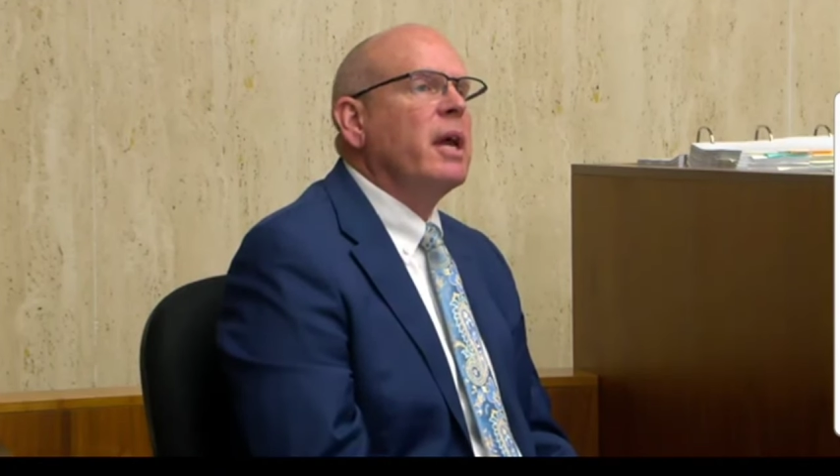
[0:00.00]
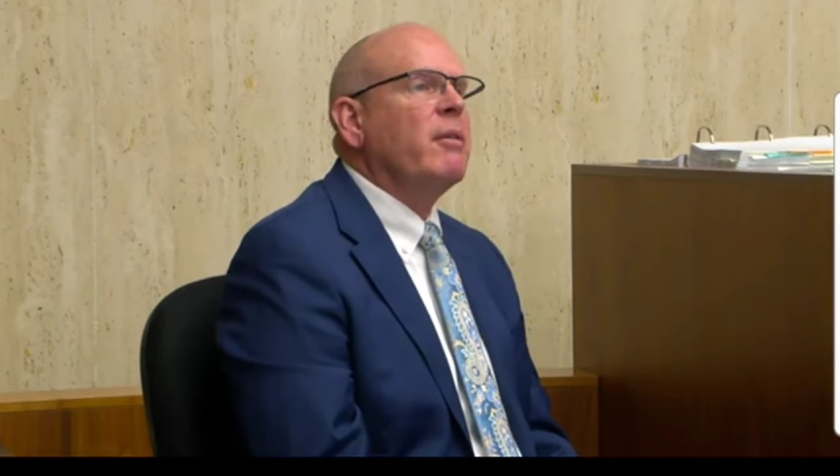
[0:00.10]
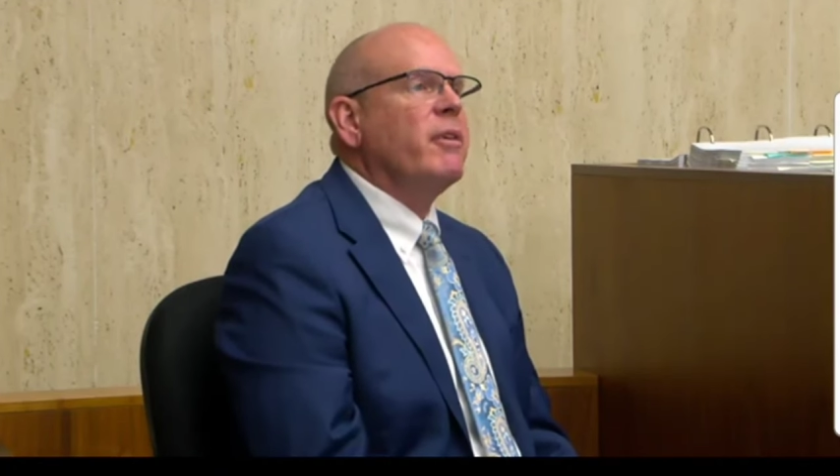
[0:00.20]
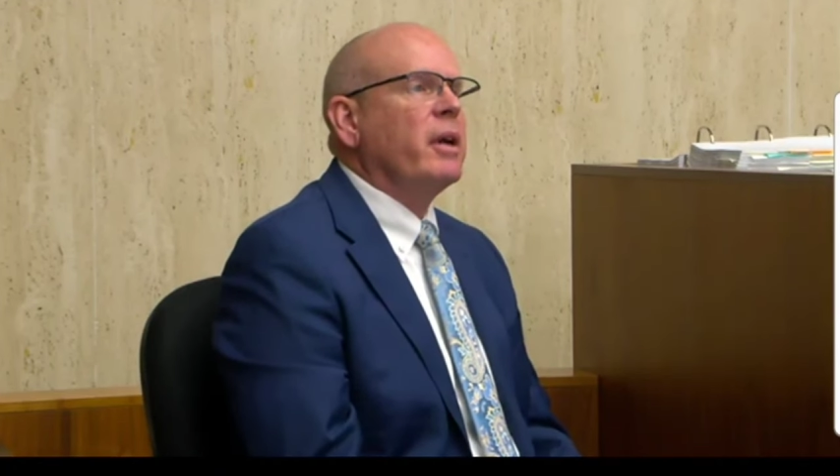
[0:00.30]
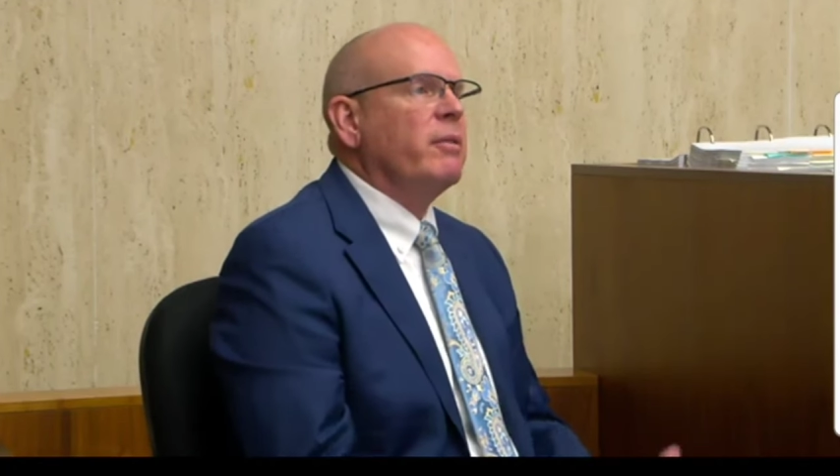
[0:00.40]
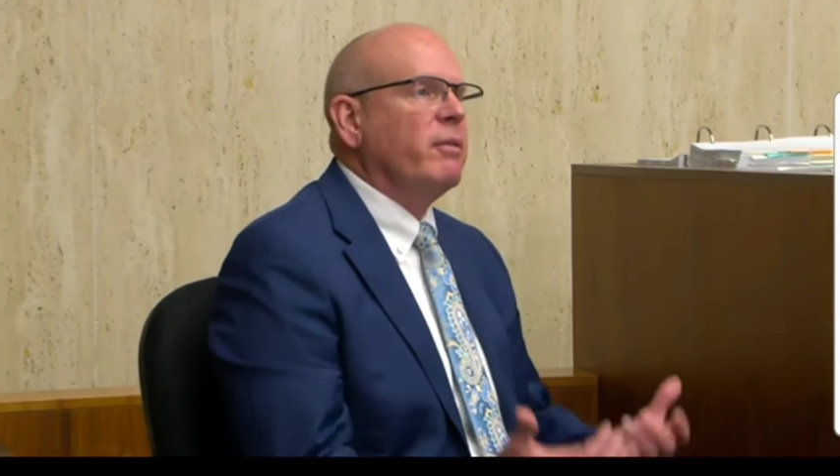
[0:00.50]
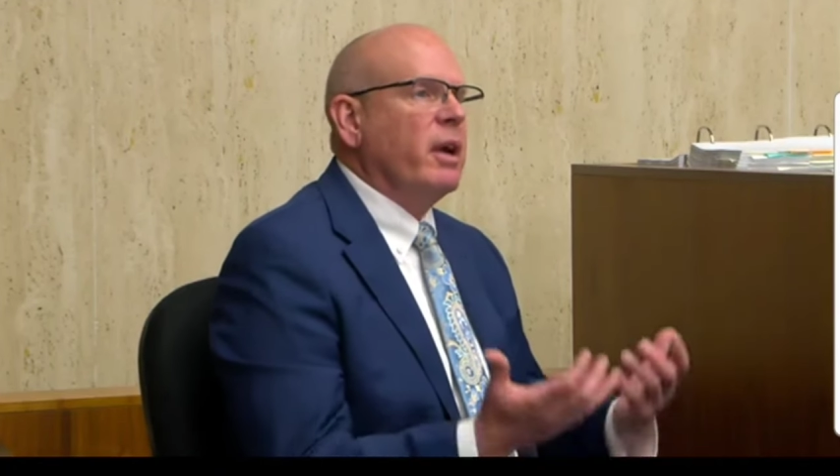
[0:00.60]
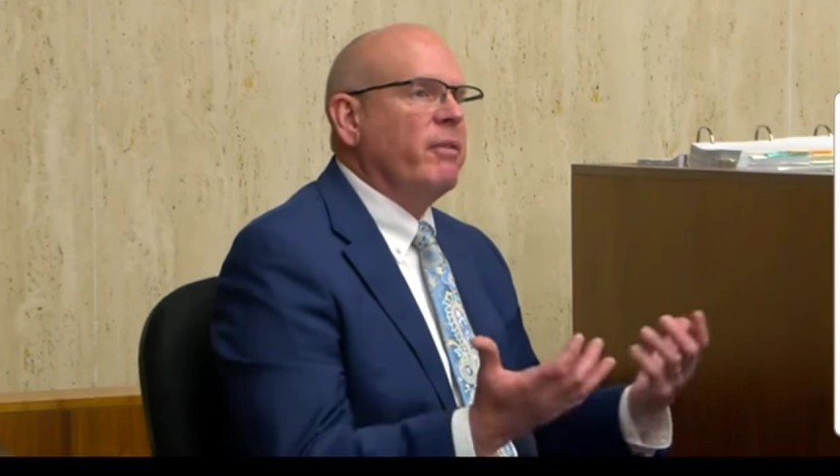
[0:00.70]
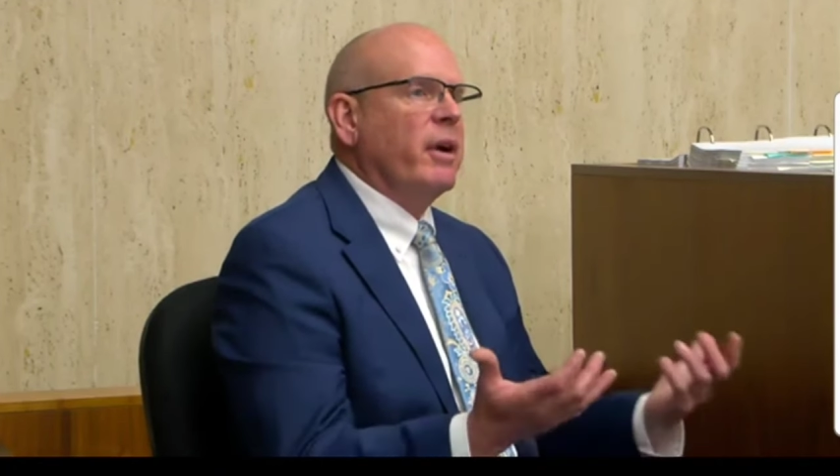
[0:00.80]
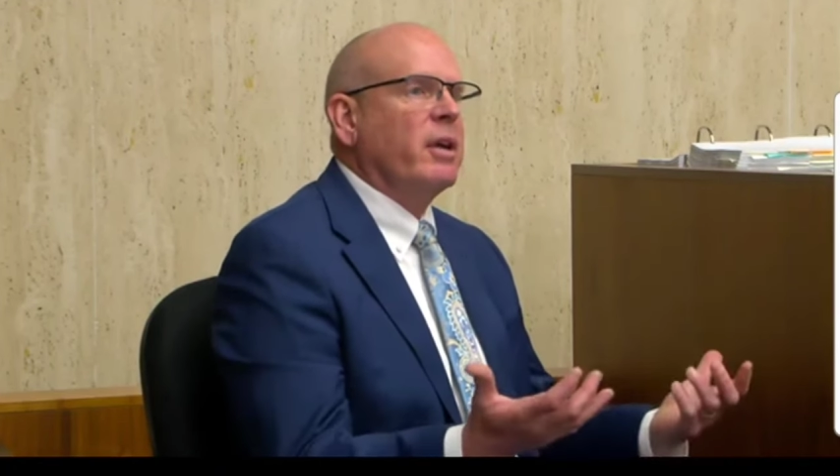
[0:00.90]
hey, I found
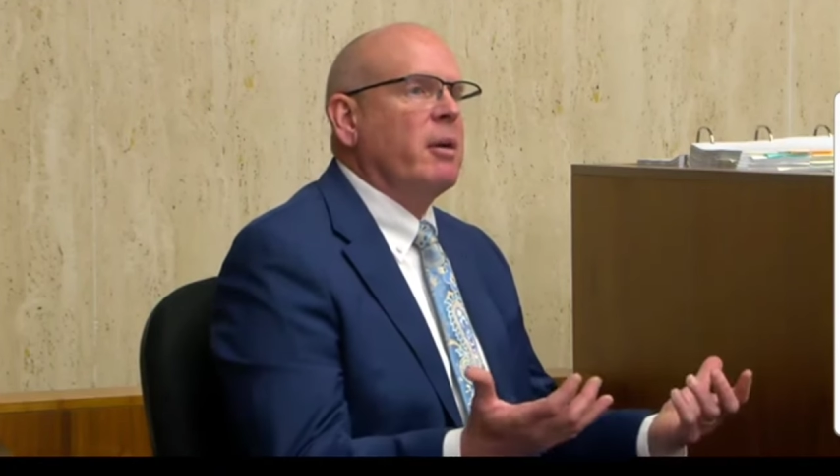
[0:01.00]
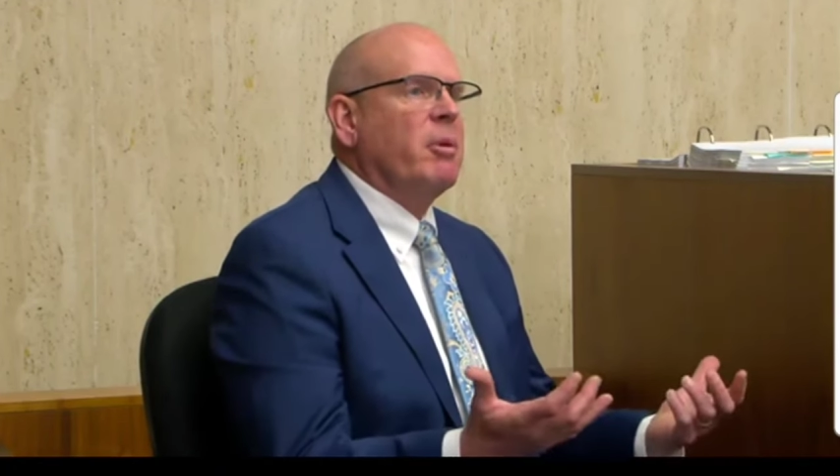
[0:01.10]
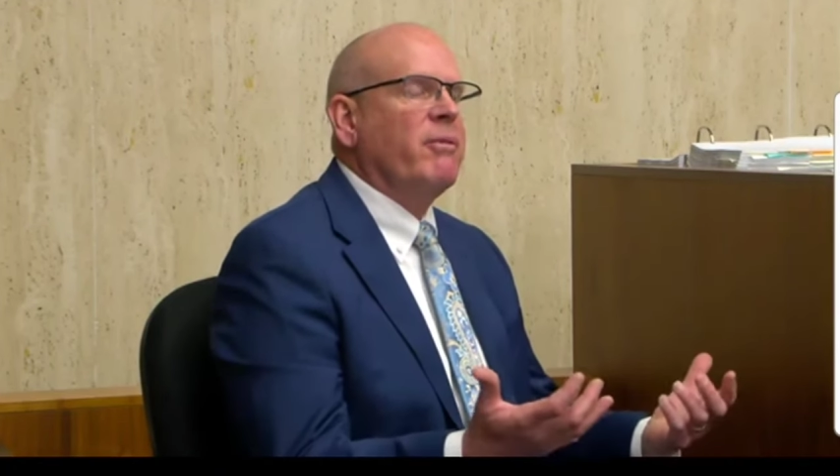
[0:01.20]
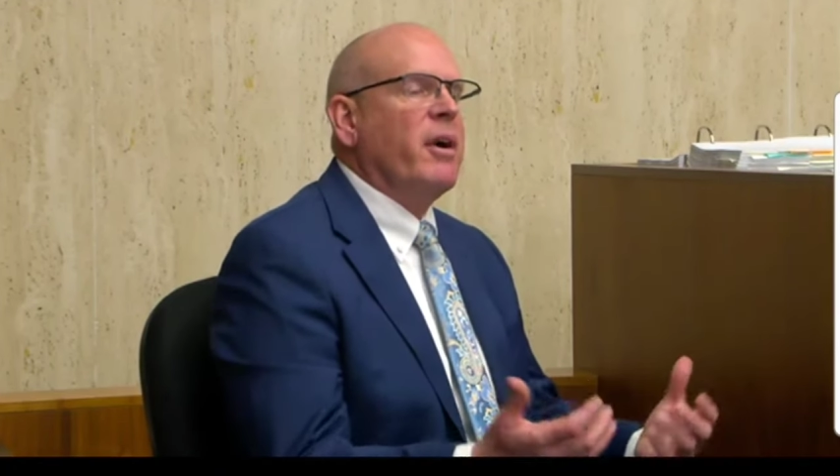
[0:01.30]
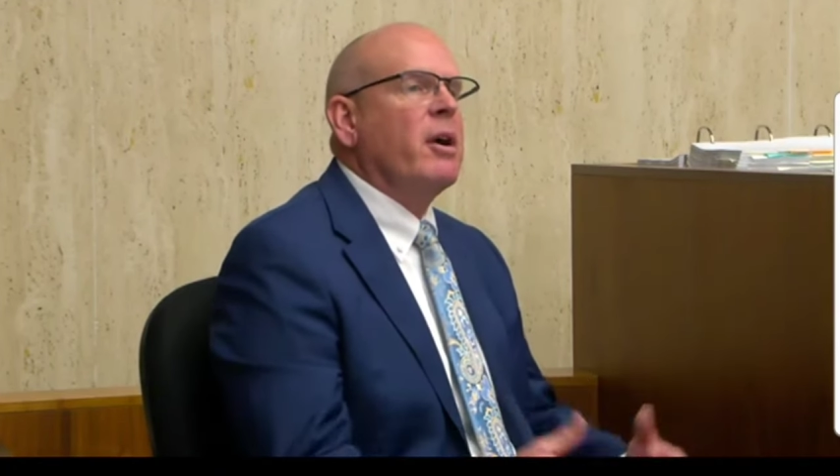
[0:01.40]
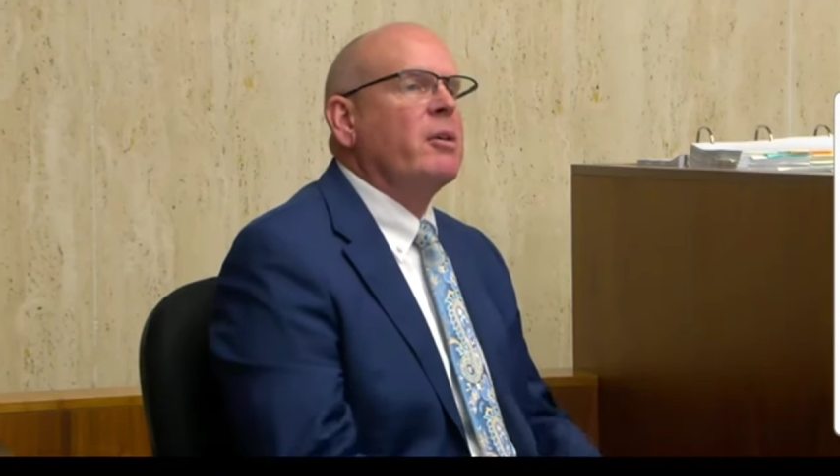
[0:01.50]
a couple of